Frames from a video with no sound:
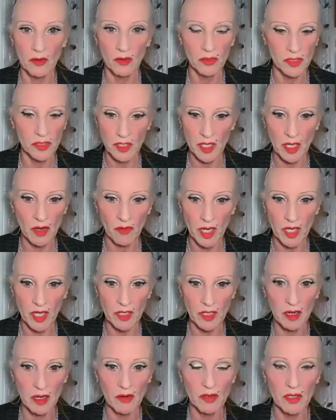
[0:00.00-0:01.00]
onto their
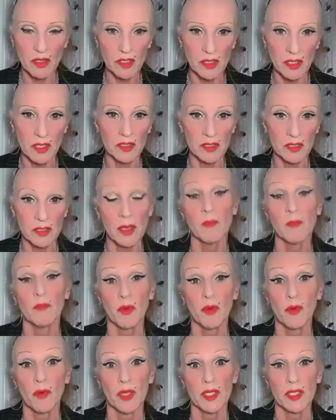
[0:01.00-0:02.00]
radar at, at some
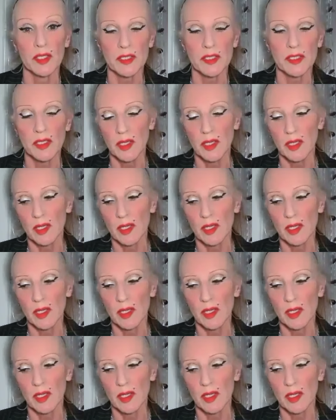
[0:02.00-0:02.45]
point.